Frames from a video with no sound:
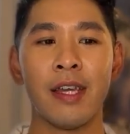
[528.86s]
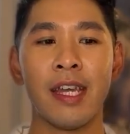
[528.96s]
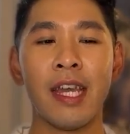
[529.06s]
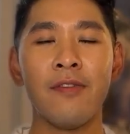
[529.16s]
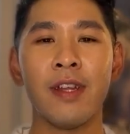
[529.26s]

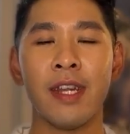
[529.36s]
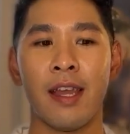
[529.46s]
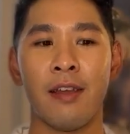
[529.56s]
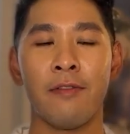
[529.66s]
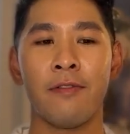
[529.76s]
even
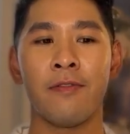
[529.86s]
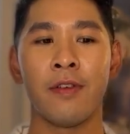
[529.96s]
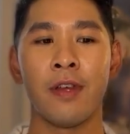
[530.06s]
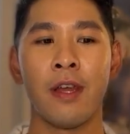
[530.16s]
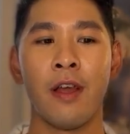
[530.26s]
if
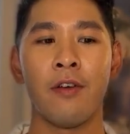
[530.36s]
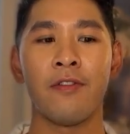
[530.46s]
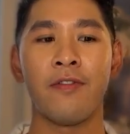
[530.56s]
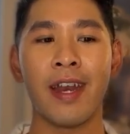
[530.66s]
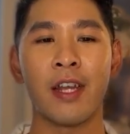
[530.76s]

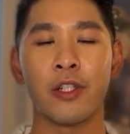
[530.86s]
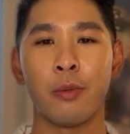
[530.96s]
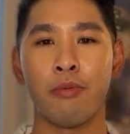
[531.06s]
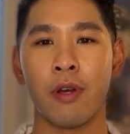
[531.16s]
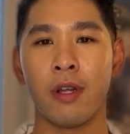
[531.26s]

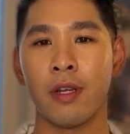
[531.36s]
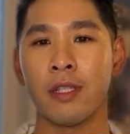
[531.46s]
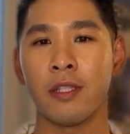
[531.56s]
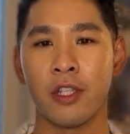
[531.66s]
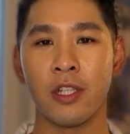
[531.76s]
financial
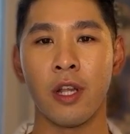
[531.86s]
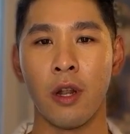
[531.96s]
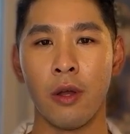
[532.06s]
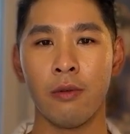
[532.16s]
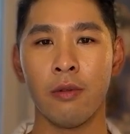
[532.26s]
products such as a
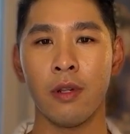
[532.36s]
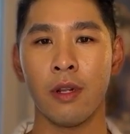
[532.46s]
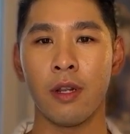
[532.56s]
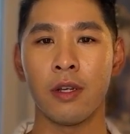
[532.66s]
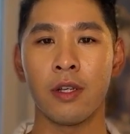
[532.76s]
loan
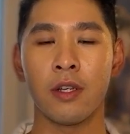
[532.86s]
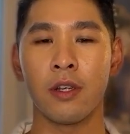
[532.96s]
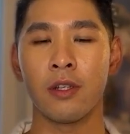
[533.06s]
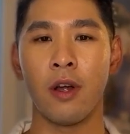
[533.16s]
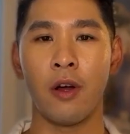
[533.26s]
look
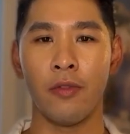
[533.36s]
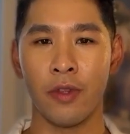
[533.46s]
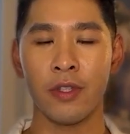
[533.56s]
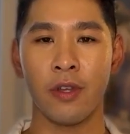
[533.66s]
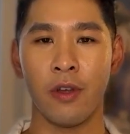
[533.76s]
good on
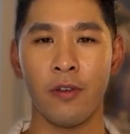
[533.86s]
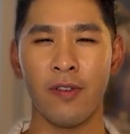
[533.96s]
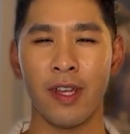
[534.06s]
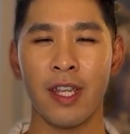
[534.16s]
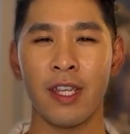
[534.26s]
the
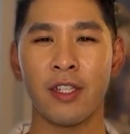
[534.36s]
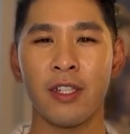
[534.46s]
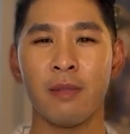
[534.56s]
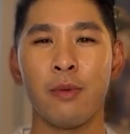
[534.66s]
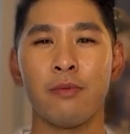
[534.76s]
surface, it's
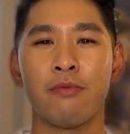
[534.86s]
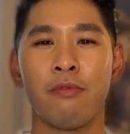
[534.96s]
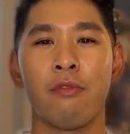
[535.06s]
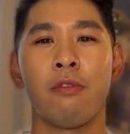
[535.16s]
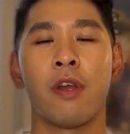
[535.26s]
just to be
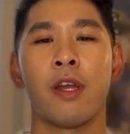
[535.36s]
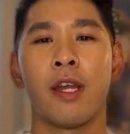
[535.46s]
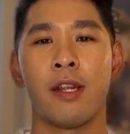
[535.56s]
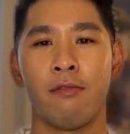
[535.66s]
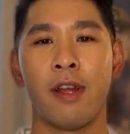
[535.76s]

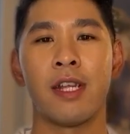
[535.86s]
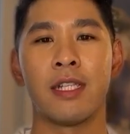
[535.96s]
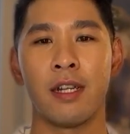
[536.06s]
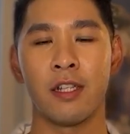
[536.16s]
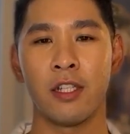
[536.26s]
really, really
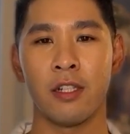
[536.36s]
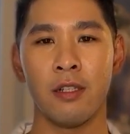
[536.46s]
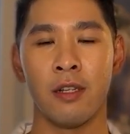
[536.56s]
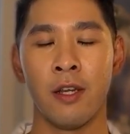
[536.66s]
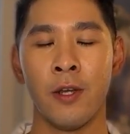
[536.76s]

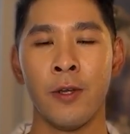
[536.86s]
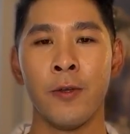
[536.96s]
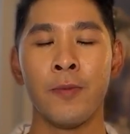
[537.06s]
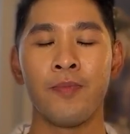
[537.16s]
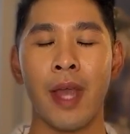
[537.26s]
diligent
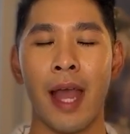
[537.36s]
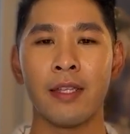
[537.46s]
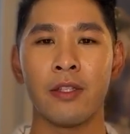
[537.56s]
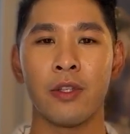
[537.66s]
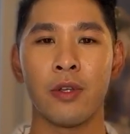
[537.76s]

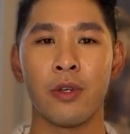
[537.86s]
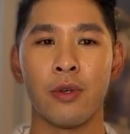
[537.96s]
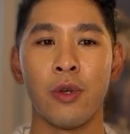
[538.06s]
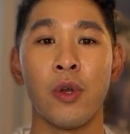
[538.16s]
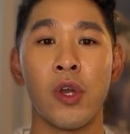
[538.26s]
as
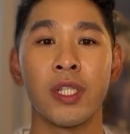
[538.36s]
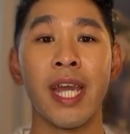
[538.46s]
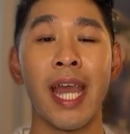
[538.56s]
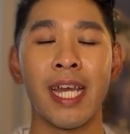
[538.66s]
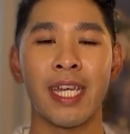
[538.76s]
to who you're
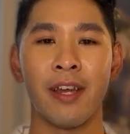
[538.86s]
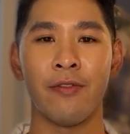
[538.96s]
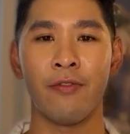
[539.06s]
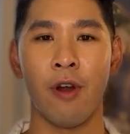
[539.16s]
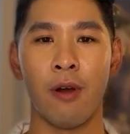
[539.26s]
taking
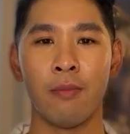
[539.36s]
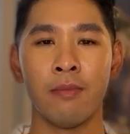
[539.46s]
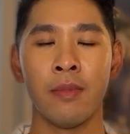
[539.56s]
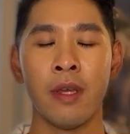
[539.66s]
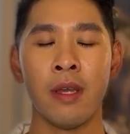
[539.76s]
it
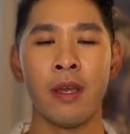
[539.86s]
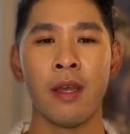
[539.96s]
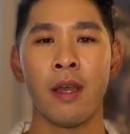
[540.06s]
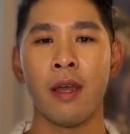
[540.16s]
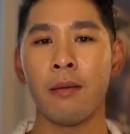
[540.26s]
from.
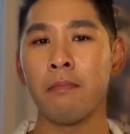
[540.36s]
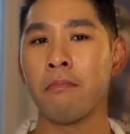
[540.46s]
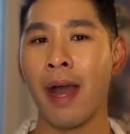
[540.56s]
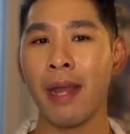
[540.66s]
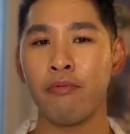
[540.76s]

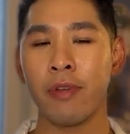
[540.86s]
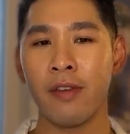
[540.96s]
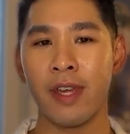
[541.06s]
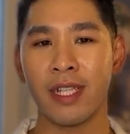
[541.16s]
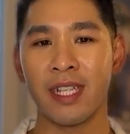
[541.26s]
My
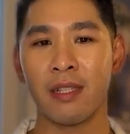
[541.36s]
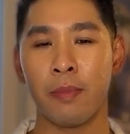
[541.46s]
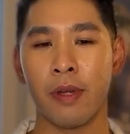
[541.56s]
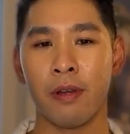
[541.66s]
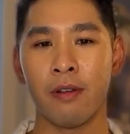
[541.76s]
previous
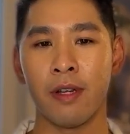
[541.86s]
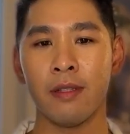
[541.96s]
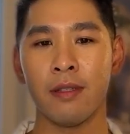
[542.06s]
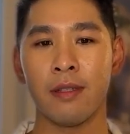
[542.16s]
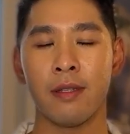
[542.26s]

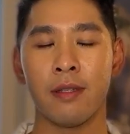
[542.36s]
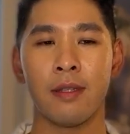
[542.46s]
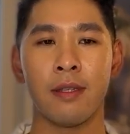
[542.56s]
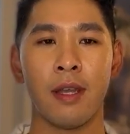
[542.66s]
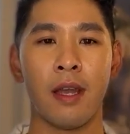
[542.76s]
experience,
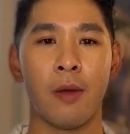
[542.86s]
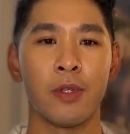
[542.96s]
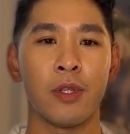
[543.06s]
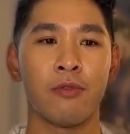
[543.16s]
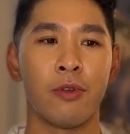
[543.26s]
it
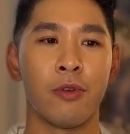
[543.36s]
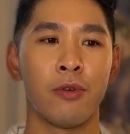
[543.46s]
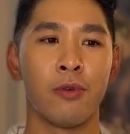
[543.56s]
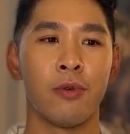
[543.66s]
was through